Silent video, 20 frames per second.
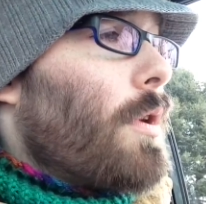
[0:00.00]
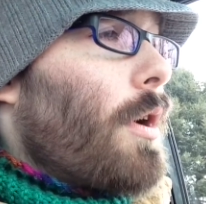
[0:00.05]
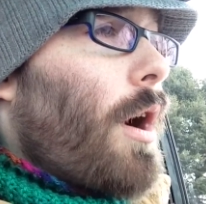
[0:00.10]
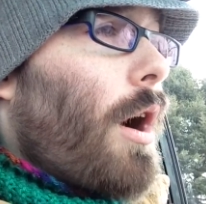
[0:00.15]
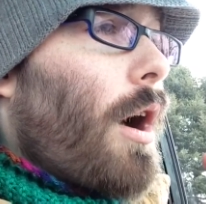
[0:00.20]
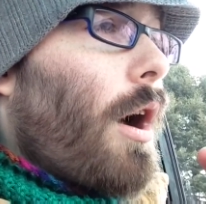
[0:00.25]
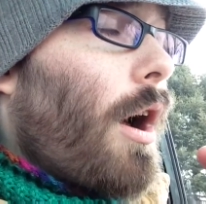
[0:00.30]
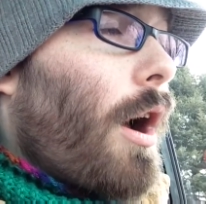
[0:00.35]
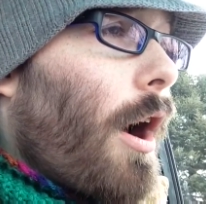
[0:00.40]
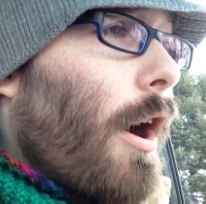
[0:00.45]

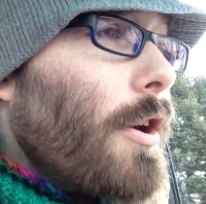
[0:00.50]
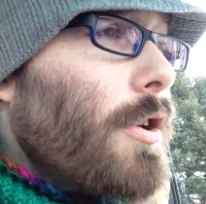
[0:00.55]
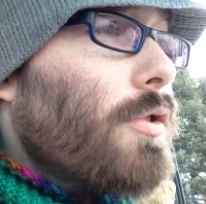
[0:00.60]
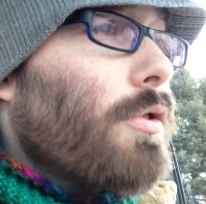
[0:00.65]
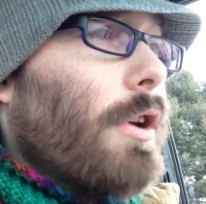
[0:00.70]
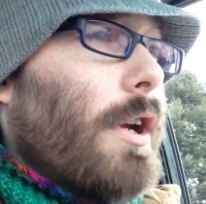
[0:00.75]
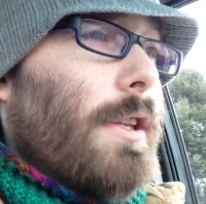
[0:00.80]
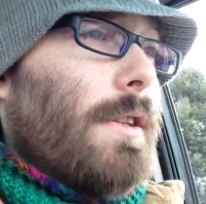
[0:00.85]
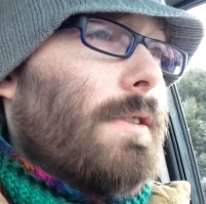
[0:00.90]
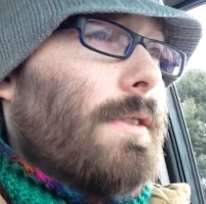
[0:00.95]

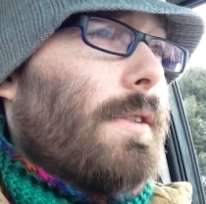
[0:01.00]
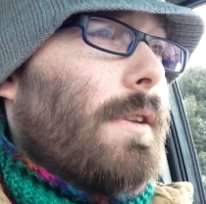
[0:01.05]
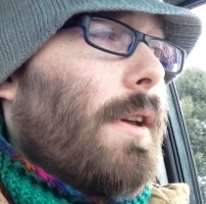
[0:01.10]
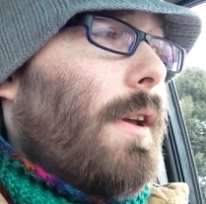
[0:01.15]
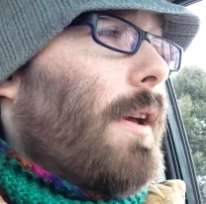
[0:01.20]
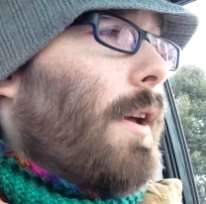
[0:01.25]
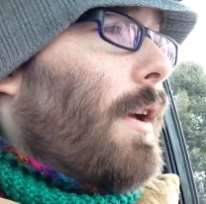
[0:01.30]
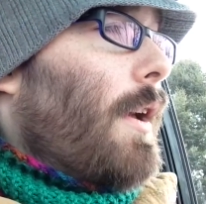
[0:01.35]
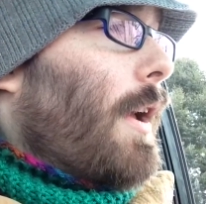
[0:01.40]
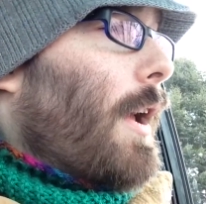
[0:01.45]
hundreds
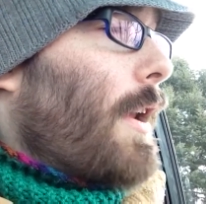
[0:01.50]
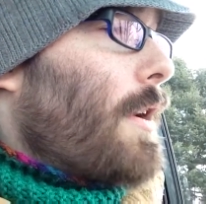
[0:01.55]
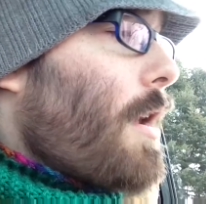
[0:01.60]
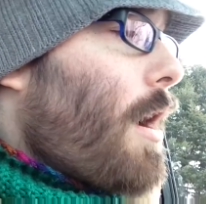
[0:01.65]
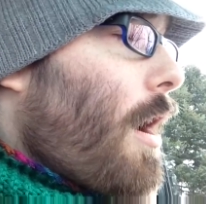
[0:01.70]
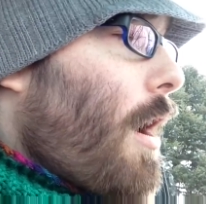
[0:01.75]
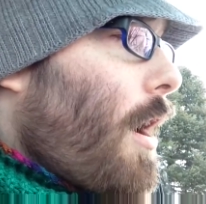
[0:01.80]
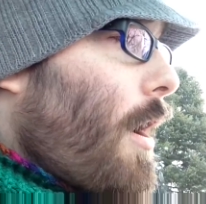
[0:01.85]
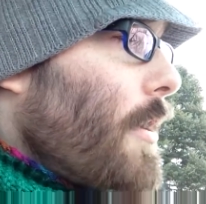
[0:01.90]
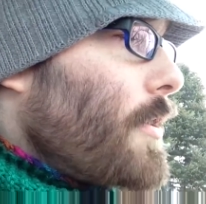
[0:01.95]
and
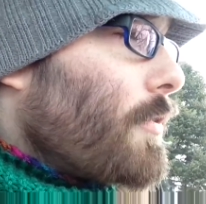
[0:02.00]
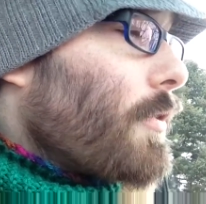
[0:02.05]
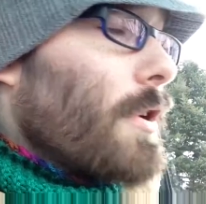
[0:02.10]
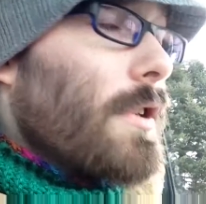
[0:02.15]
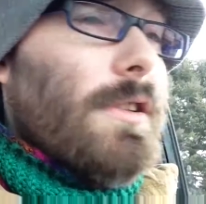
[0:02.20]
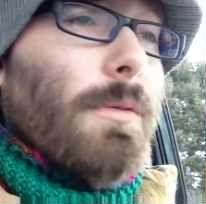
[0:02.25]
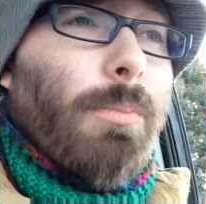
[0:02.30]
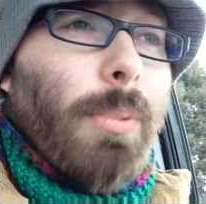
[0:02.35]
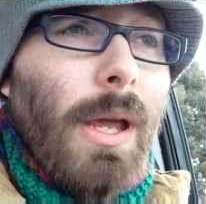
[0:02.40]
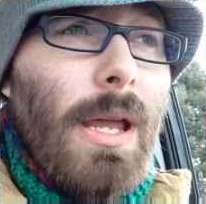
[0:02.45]

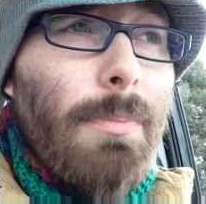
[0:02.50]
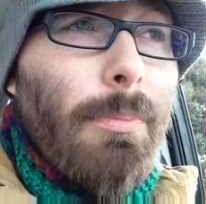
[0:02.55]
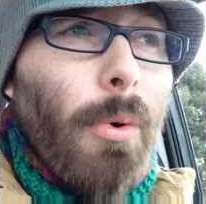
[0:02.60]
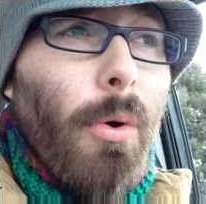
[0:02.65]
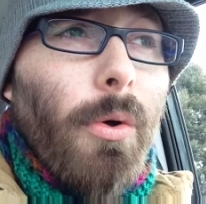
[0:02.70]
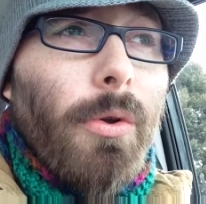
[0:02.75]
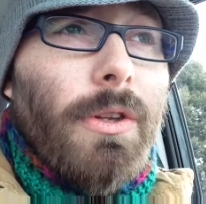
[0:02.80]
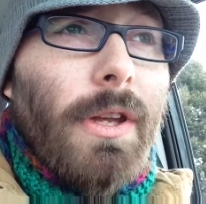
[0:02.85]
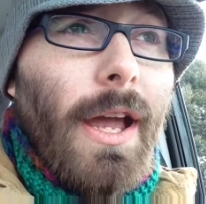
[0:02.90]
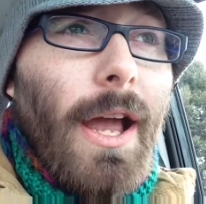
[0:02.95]
hundreds of
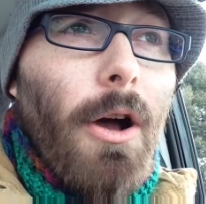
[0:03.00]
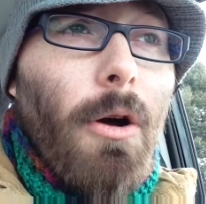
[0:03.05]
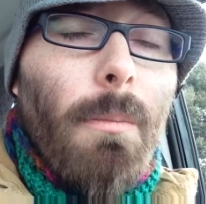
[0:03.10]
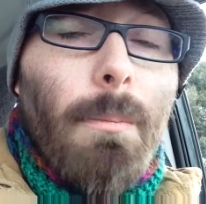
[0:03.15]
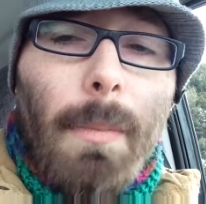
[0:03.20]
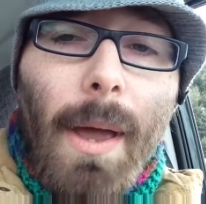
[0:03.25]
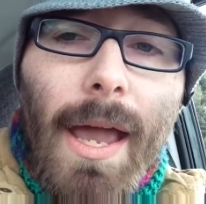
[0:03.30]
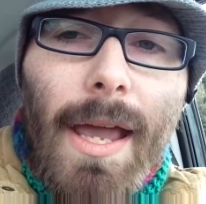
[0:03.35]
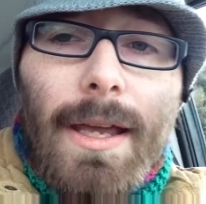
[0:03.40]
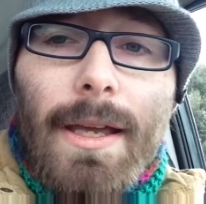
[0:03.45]
people to help
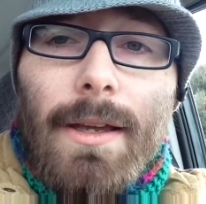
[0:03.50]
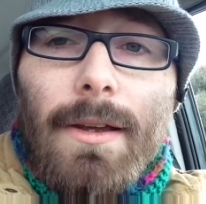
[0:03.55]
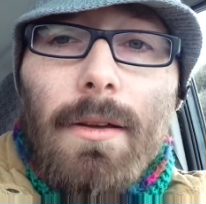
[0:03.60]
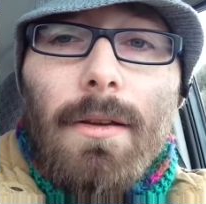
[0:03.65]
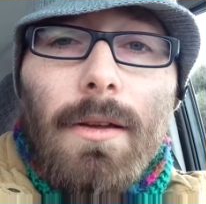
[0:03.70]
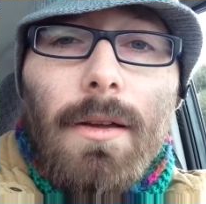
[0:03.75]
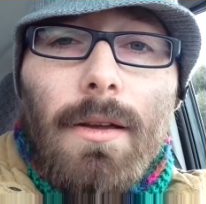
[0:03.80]
make.